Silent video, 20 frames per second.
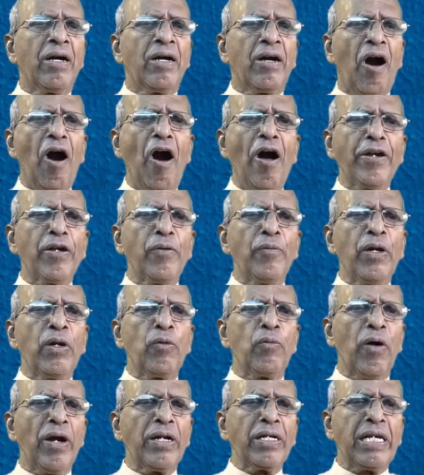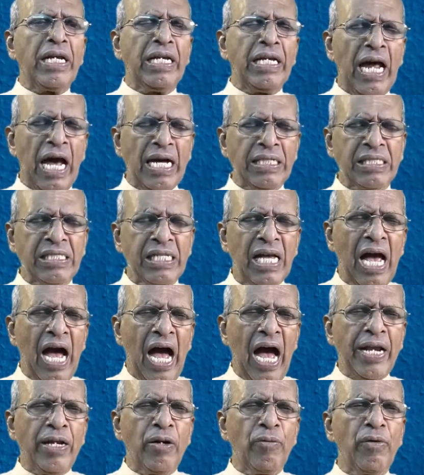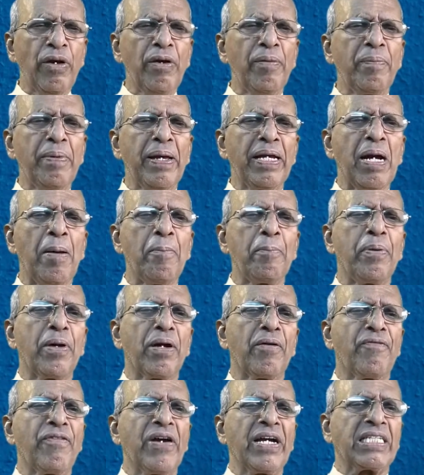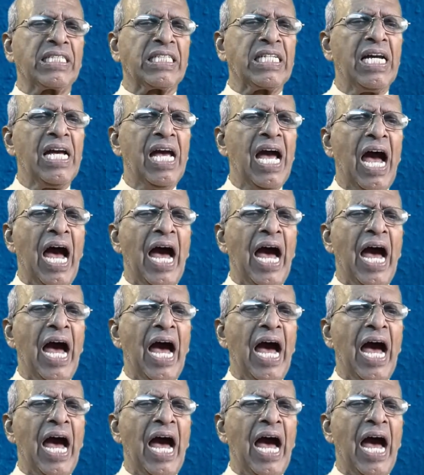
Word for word: God will work in us and we will become perfect